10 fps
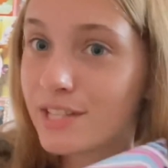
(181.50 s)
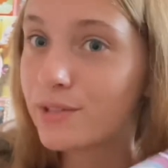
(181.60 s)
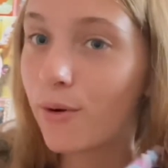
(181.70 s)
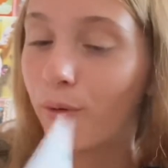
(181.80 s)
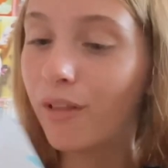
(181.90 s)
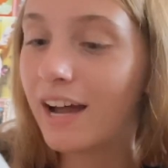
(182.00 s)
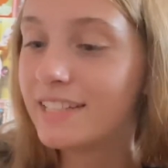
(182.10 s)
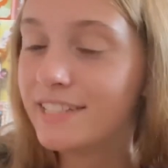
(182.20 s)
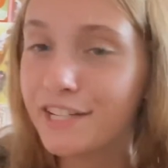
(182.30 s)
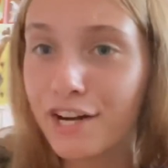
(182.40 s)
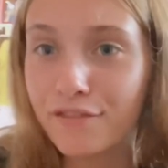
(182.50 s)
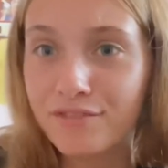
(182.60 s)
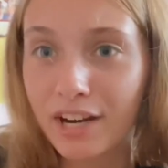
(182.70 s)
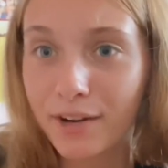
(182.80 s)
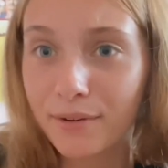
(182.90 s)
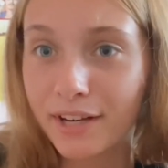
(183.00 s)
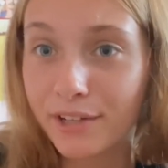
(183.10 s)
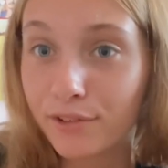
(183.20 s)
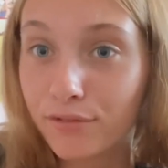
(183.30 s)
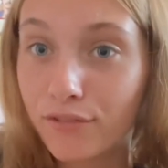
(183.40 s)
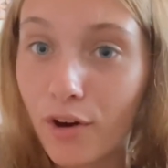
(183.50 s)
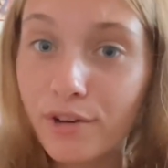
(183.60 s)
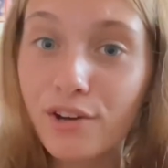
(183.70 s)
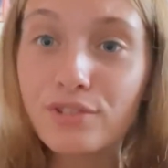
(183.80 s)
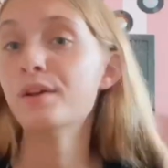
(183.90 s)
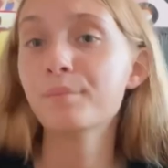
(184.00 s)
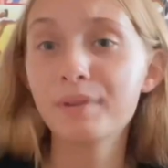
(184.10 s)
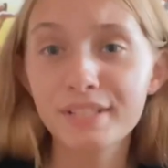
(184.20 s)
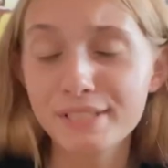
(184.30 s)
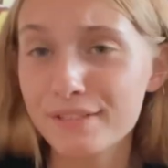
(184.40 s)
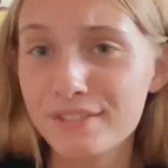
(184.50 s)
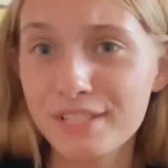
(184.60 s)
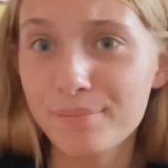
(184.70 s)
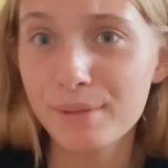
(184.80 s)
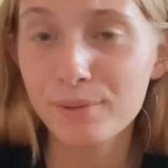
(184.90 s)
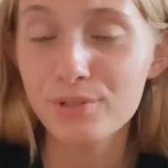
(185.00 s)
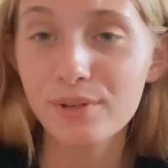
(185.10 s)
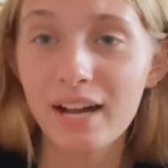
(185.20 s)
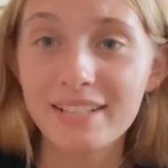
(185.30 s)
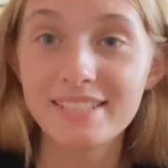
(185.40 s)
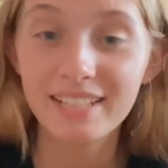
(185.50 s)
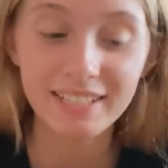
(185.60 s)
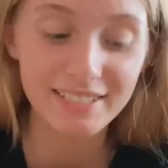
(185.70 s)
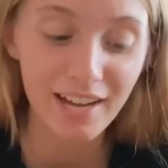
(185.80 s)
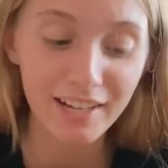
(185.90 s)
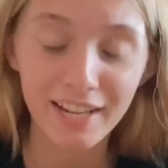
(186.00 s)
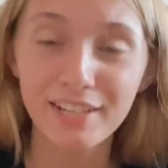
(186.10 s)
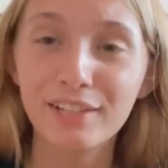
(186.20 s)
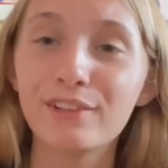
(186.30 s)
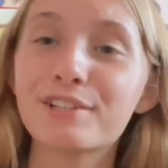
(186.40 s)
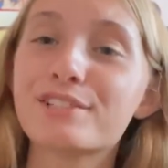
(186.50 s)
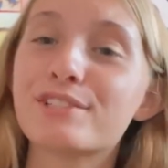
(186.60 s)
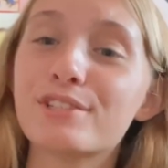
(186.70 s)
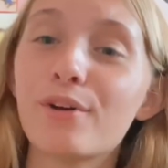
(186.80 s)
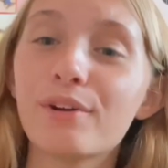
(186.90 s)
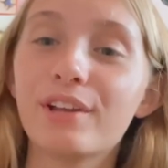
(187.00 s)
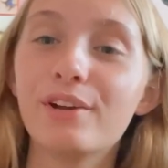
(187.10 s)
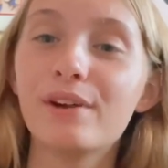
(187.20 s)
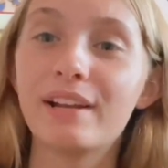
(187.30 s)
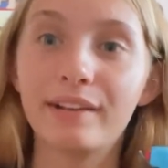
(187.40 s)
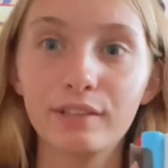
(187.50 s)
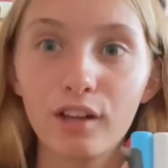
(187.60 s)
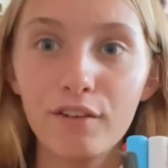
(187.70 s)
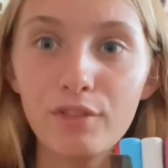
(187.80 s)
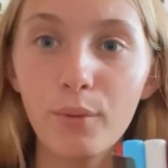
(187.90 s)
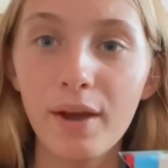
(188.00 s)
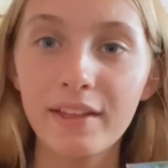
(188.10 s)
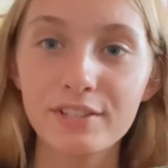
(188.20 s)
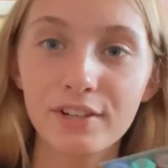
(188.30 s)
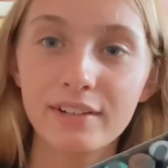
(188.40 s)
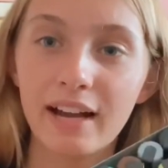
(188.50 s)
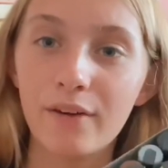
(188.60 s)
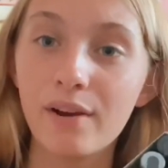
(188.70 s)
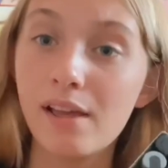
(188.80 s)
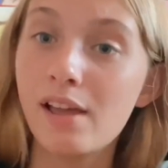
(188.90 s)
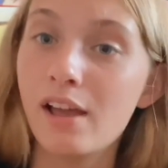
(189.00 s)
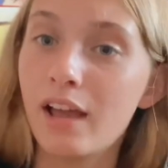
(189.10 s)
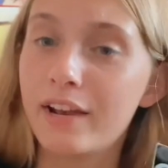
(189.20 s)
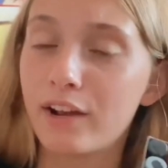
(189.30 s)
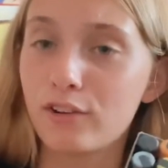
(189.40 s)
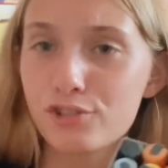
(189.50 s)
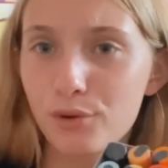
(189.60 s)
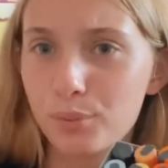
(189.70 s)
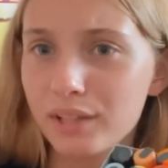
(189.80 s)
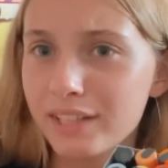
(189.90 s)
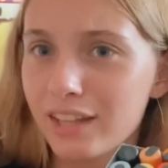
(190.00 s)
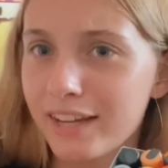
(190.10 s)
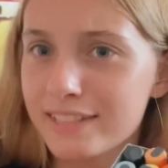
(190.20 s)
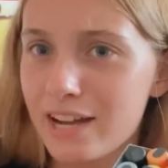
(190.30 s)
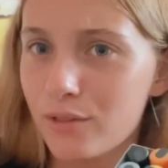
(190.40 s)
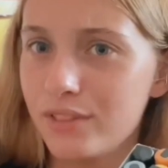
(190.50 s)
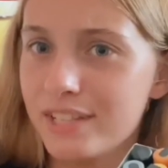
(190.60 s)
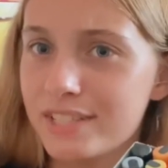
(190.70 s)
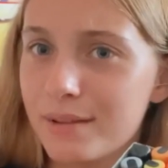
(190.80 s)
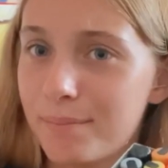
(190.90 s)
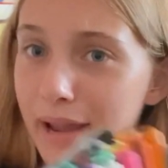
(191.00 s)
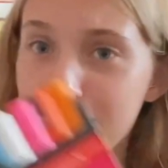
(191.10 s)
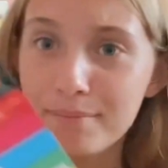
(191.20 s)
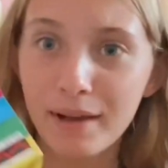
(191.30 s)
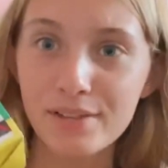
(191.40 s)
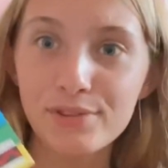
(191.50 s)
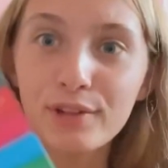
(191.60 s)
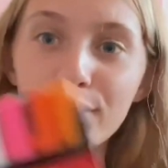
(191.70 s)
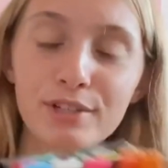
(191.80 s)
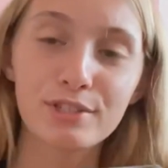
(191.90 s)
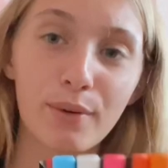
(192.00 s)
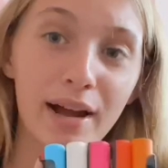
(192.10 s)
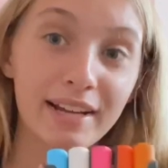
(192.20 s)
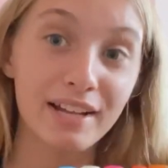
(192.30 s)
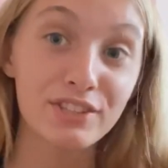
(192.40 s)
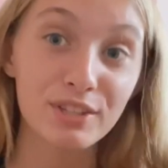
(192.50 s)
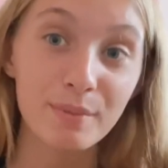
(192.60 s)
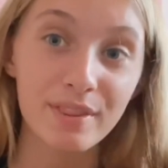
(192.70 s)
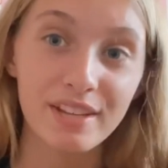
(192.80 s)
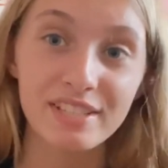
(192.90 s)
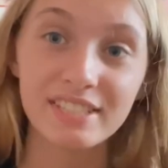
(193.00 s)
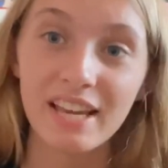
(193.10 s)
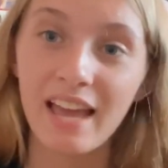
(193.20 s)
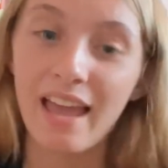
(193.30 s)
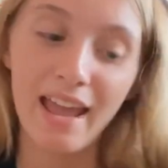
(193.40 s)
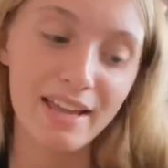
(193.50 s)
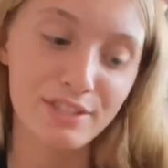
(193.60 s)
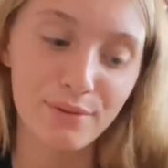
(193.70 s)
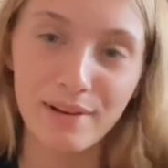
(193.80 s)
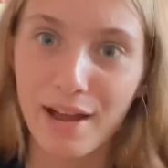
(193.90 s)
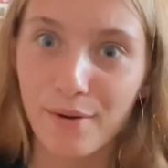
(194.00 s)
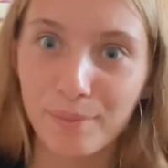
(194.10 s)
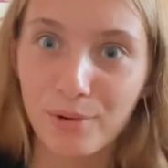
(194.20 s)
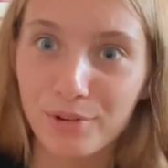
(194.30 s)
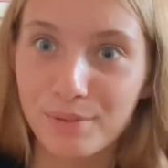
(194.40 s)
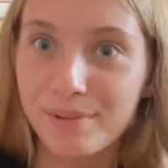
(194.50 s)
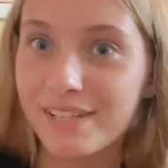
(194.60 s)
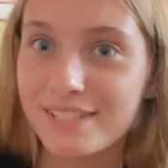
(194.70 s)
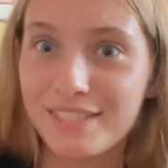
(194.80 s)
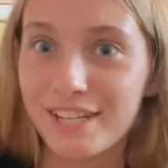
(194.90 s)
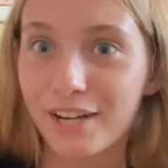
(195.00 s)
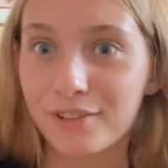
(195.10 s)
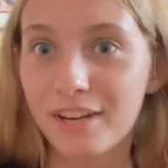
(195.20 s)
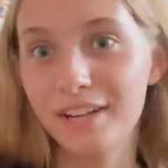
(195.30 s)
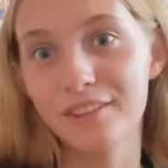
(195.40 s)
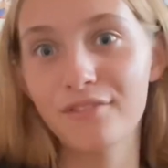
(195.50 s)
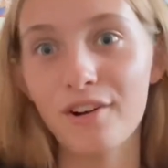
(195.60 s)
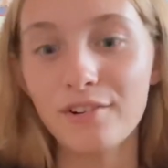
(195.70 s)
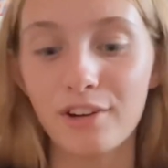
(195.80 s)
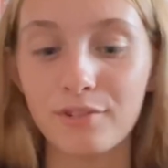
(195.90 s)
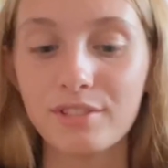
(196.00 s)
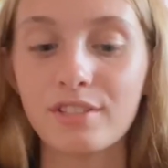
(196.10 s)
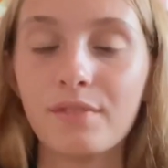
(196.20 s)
whole idea of decorating your photos, because I've seen people do it on TikTok and it looked so cute, and I love the way they turned out. And I also really liked how these paint pens looked, so I got some of these. And so now I'm going to be decorating the photos.